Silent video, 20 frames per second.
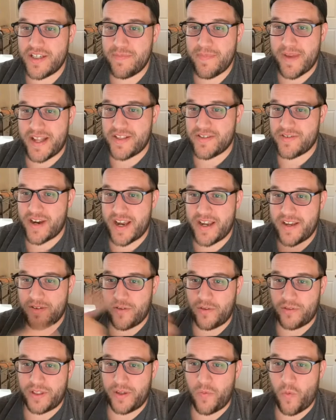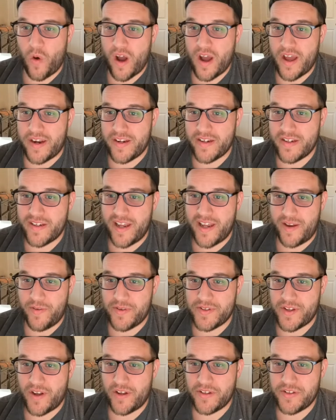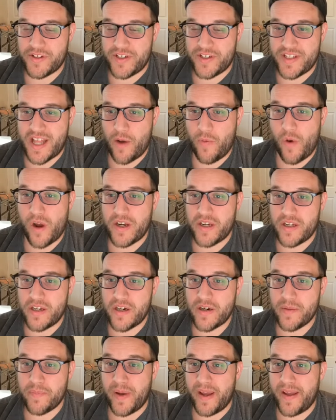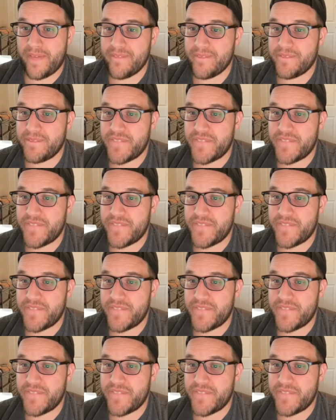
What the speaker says: teammates, right? Only one, and it was Aldridge that 1 year. But